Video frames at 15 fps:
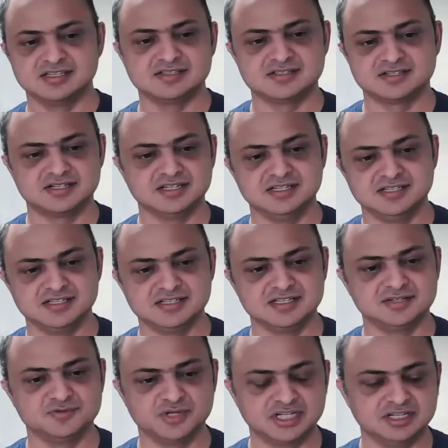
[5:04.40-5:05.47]

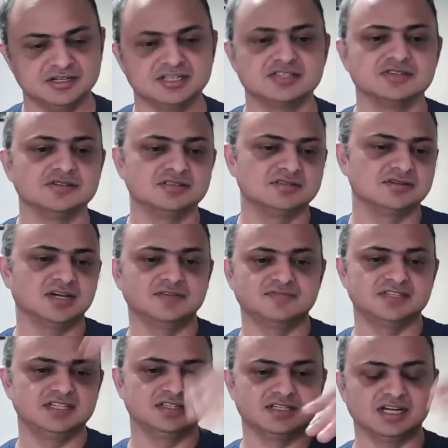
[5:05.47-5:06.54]
registries and whatnot. So, so
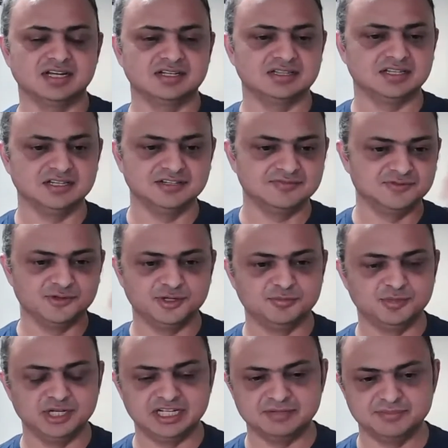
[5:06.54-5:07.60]
I've seen kind of three or
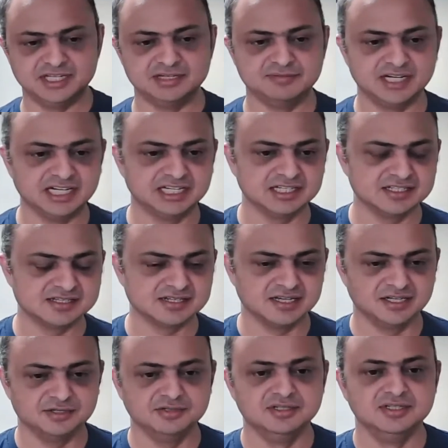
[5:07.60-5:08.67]
four bull and bear markets
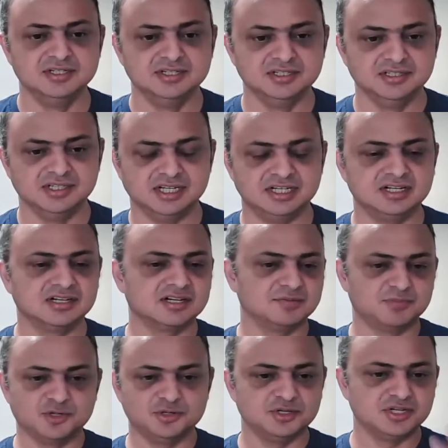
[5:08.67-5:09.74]
now, and in
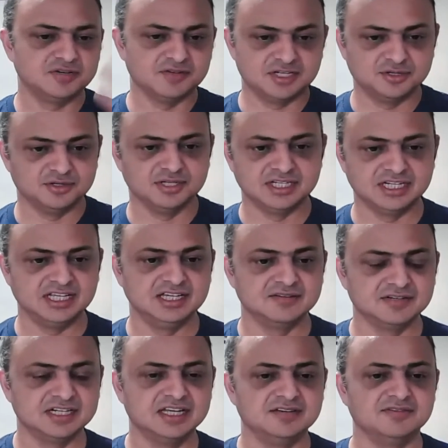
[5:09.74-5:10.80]
crypto, you never know on any
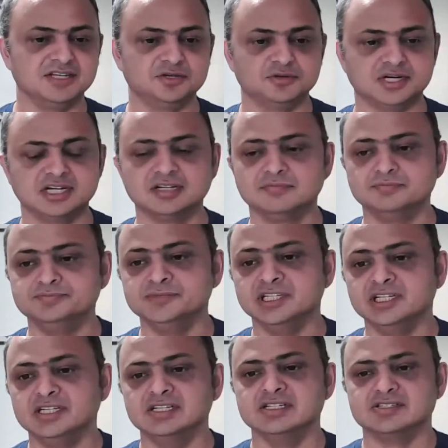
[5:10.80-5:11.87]
given day where you are.
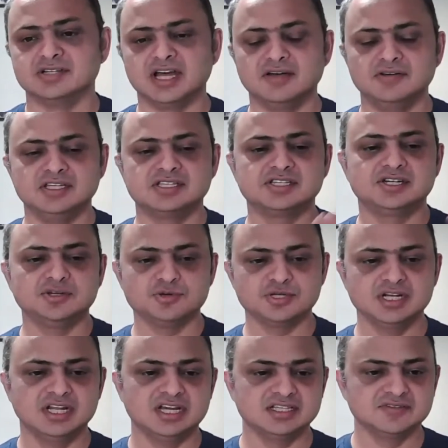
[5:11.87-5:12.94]
So now
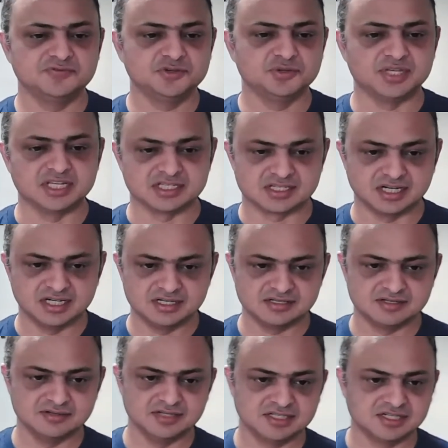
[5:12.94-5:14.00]
institutional has a few things,
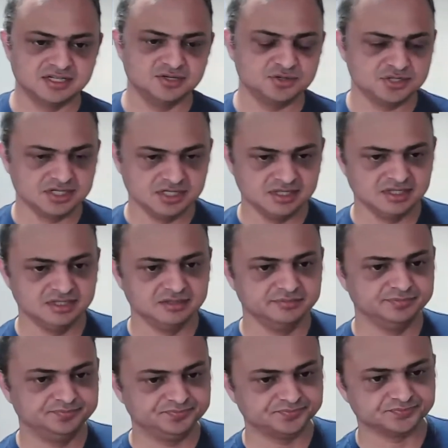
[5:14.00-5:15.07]
right? So
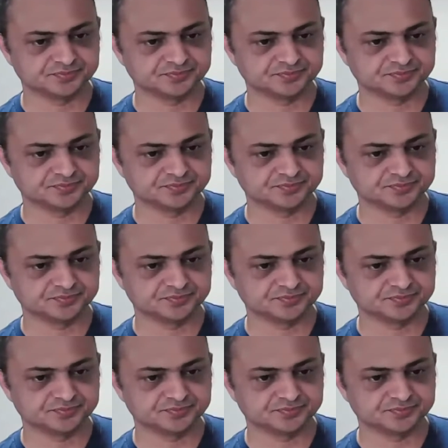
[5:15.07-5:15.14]
institutional